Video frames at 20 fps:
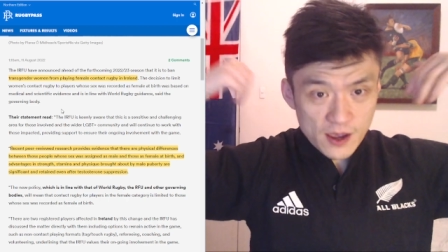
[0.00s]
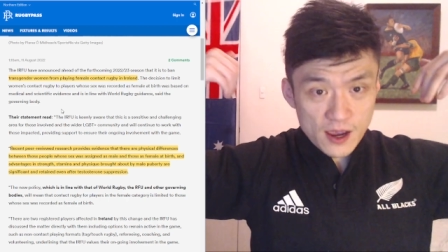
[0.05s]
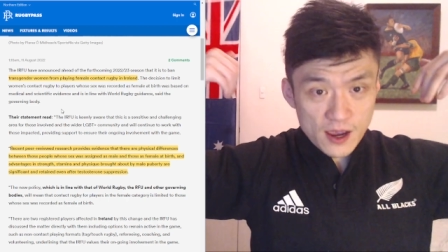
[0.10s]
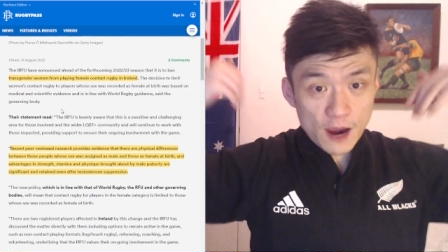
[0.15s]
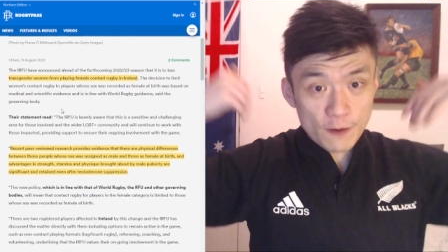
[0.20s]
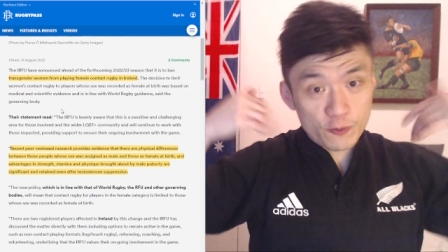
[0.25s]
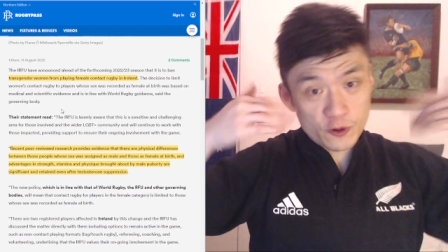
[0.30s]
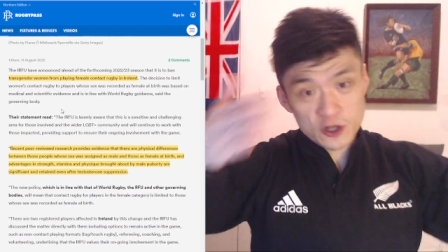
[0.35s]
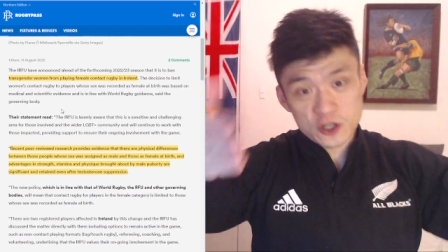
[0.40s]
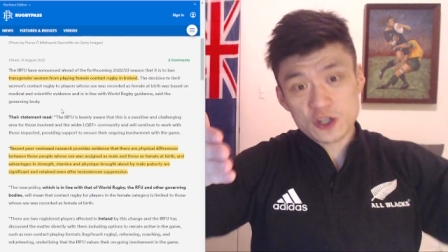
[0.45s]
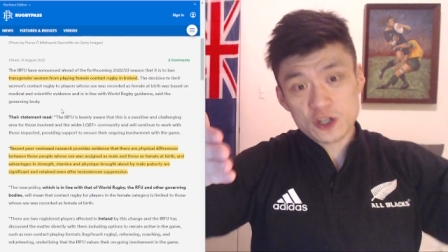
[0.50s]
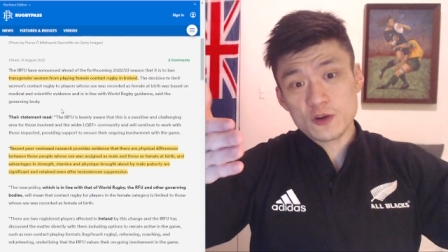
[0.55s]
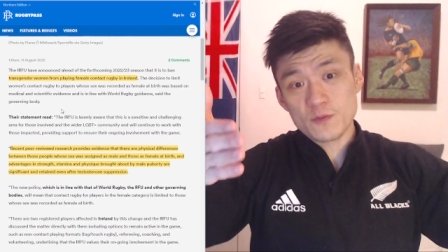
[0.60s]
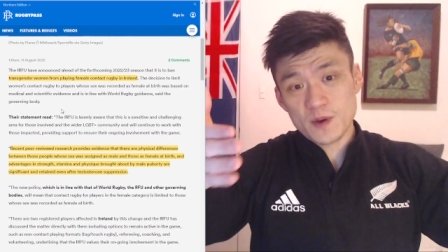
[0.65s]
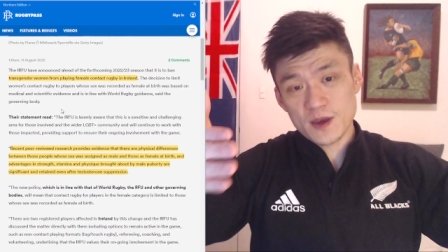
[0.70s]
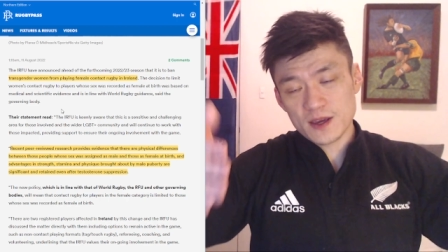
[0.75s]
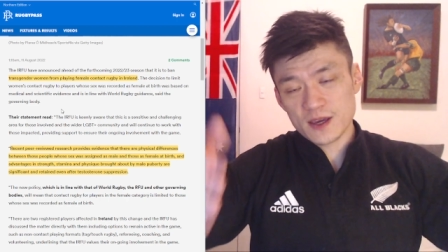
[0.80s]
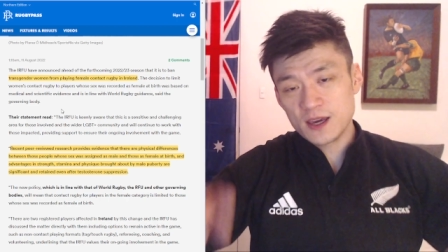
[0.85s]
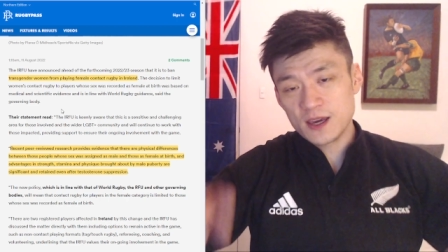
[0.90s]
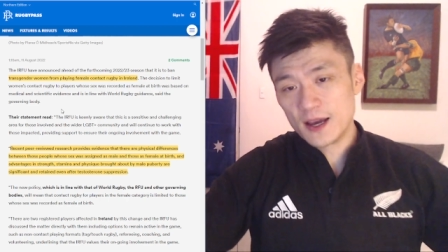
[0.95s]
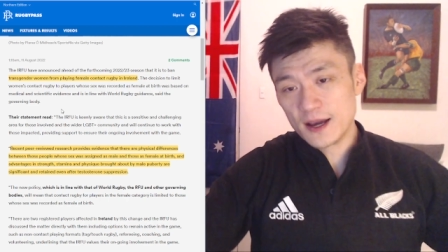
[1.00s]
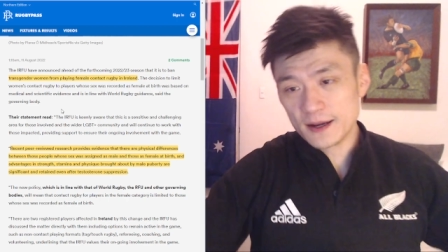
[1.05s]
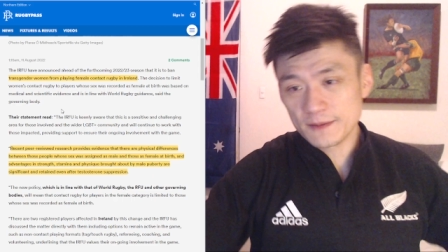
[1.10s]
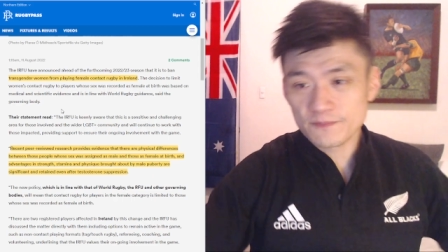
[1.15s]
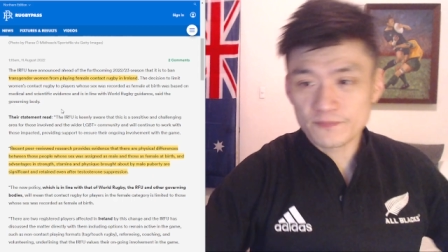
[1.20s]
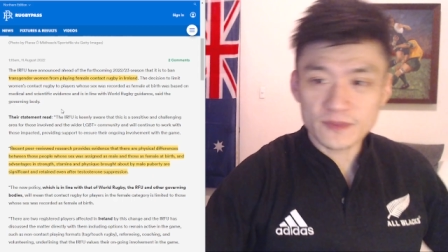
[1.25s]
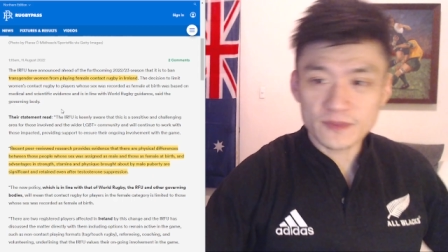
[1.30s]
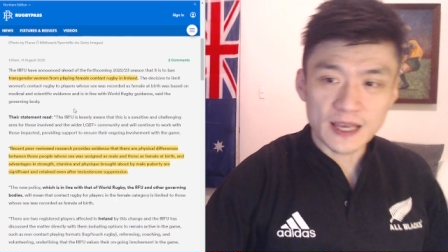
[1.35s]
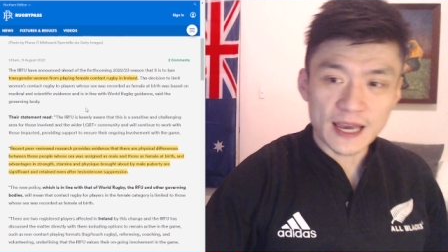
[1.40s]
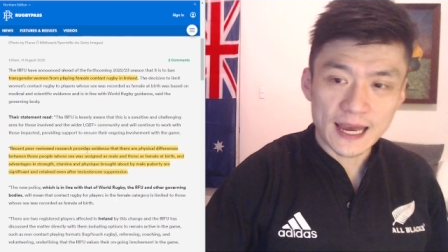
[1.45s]
Appreciate you being here,
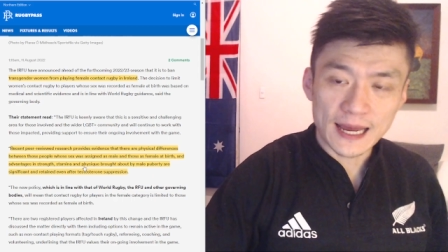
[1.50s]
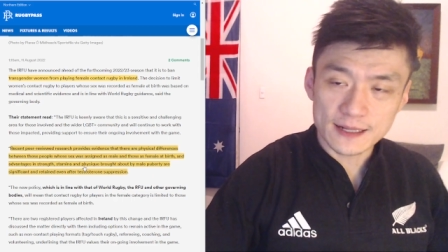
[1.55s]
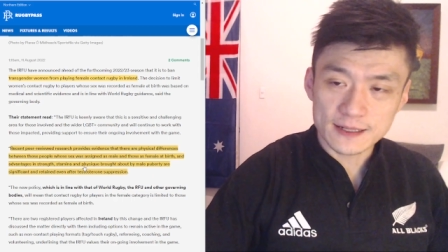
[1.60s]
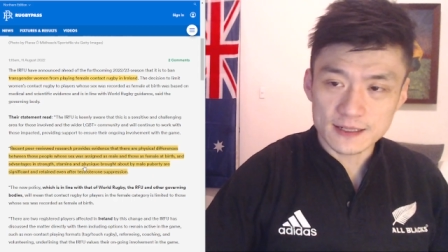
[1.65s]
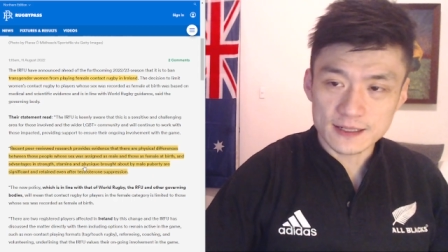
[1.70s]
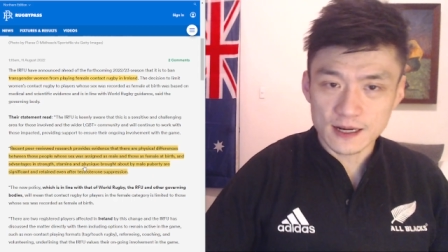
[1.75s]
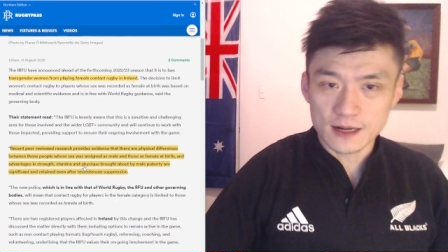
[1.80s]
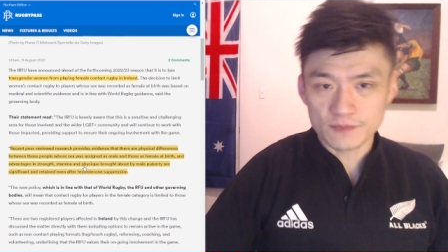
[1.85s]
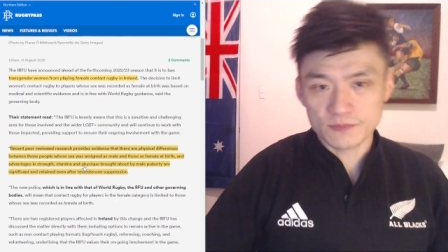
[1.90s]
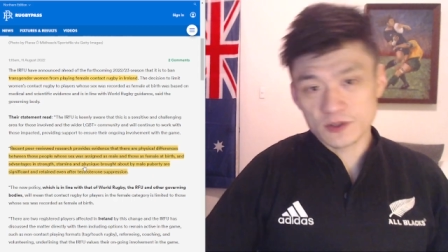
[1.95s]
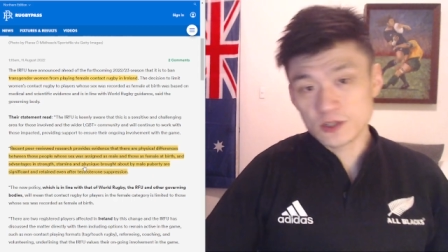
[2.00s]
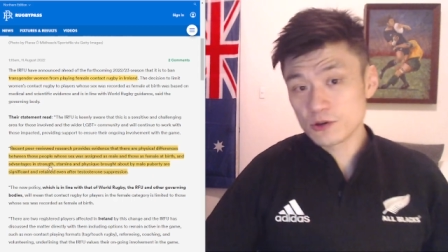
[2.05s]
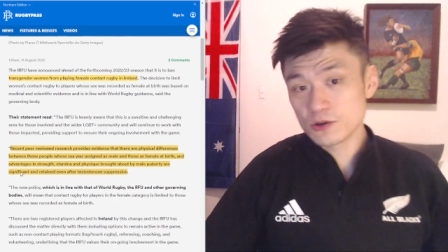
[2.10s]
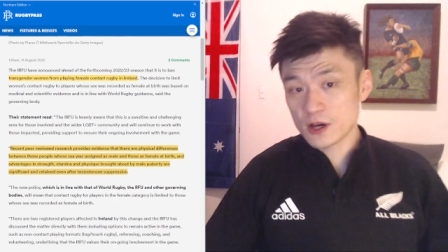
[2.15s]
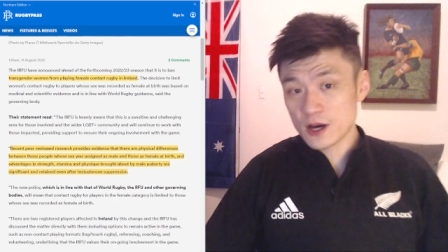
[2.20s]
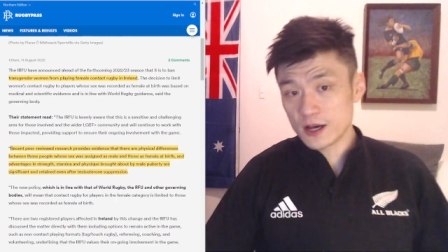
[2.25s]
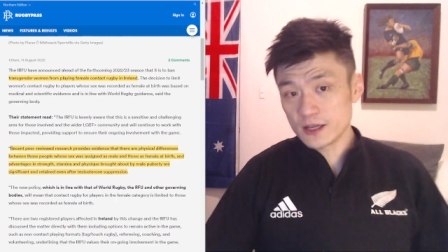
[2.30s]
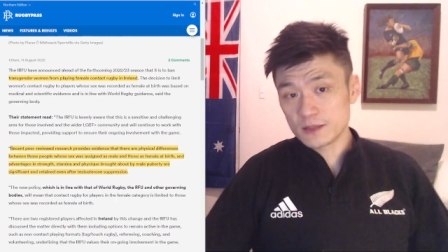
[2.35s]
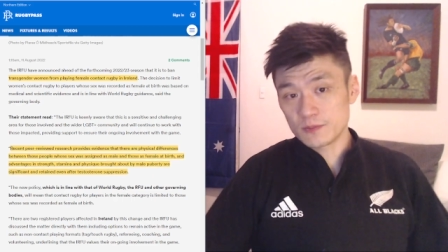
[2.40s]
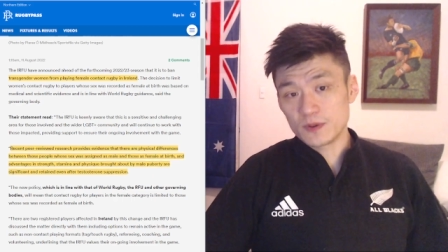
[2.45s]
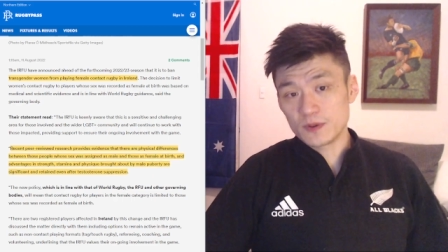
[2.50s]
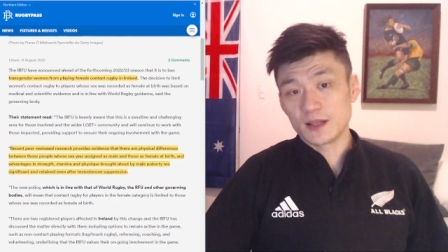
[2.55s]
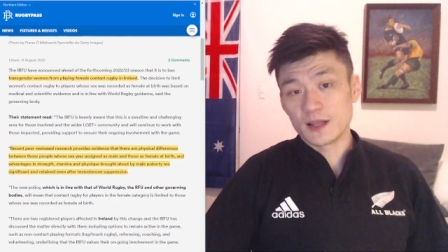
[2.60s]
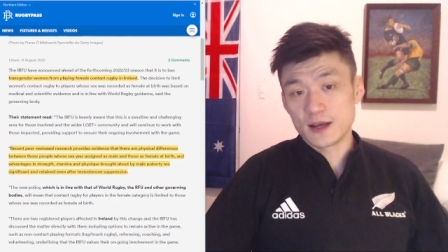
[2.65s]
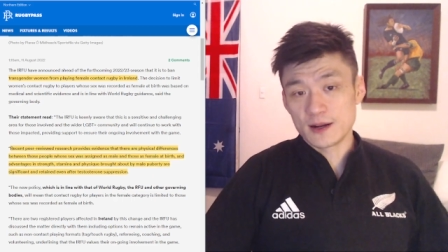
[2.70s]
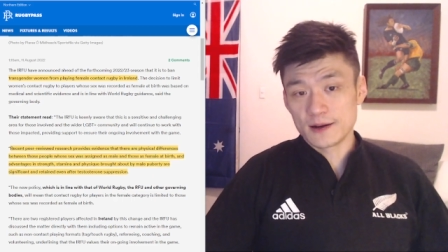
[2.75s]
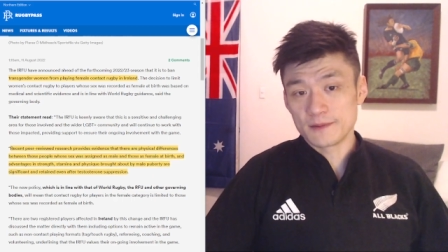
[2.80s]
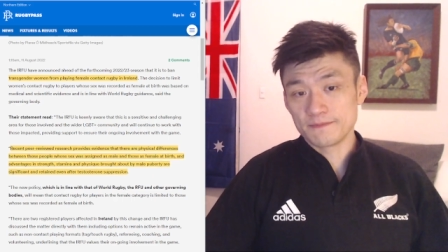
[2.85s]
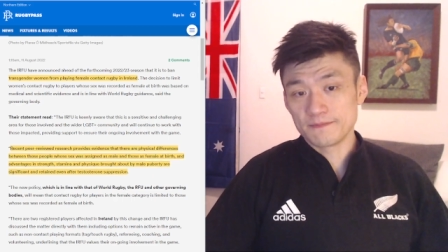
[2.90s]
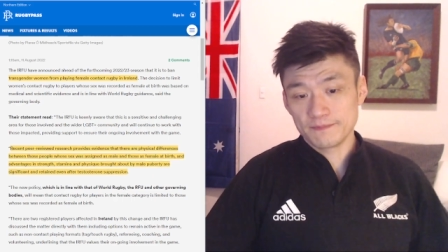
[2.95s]
and see you guys a bit
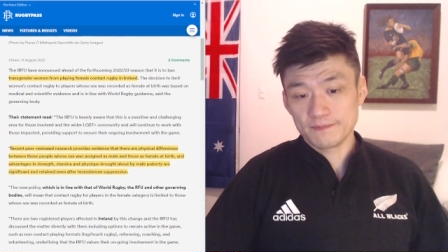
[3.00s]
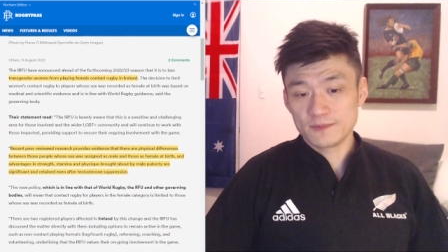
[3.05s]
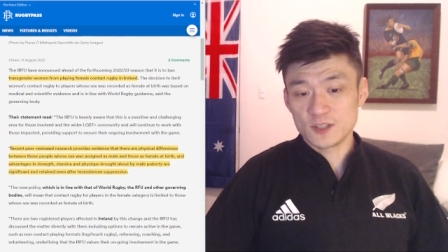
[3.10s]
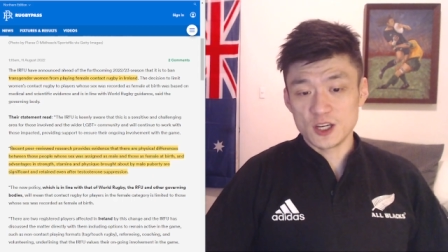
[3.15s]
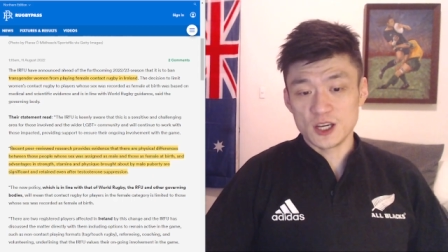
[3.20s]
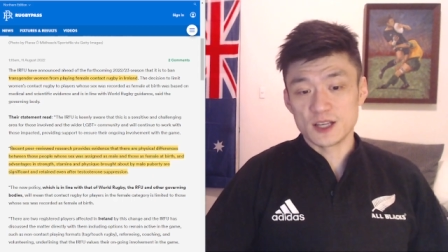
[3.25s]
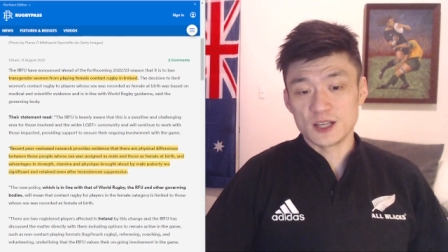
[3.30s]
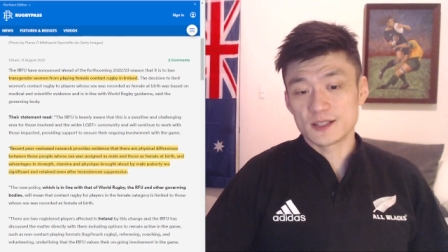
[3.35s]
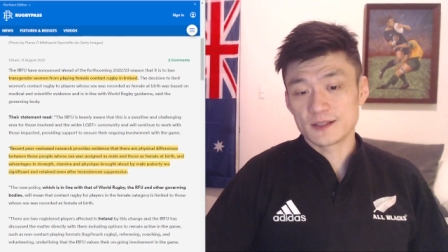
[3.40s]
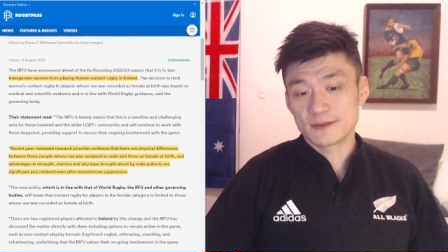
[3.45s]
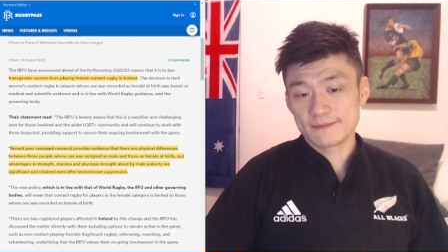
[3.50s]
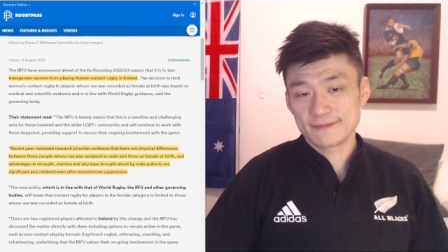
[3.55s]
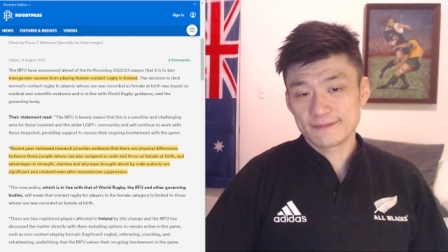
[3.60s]
later. Cheers.